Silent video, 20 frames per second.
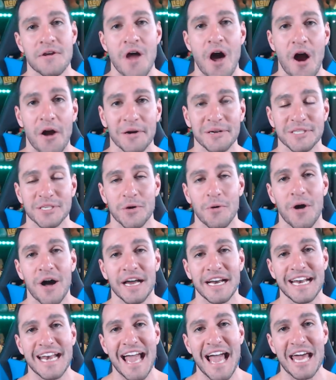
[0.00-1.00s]
Hart
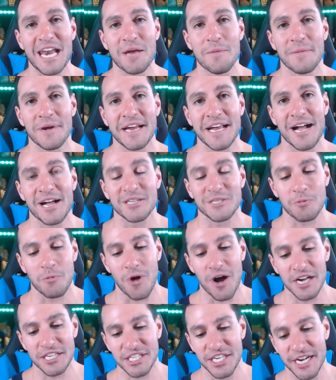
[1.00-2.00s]
Squad, and anybody else
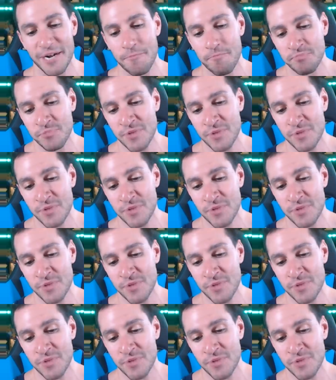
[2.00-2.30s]
watching.